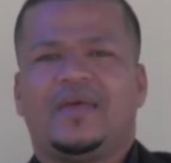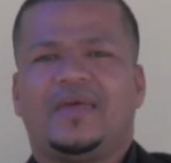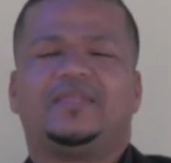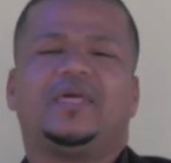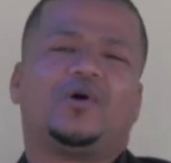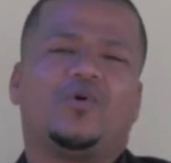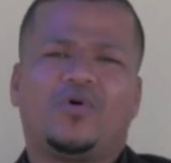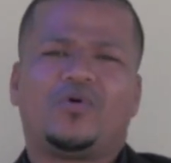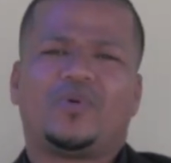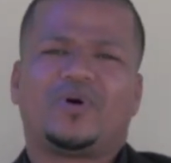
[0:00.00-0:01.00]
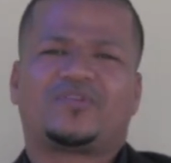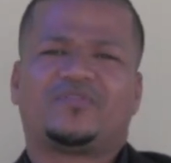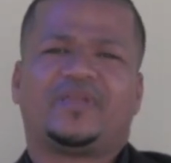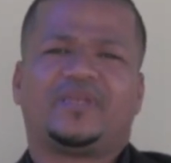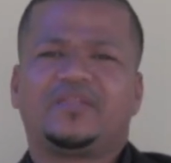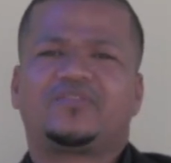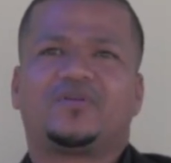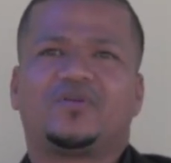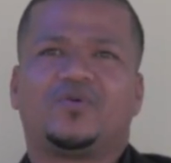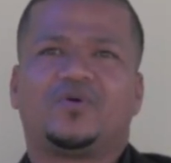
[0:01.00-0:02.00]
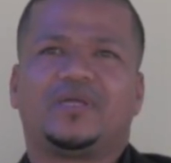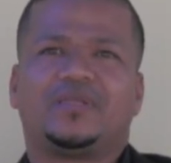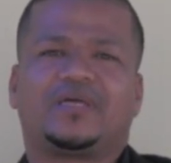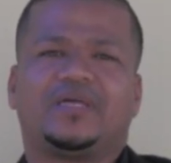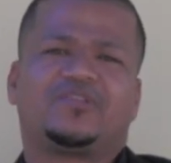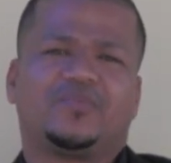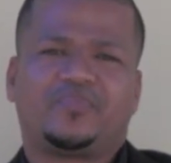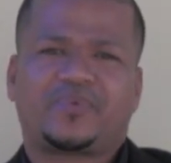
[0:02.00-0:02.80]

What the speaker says: and that the war was a financial war and against the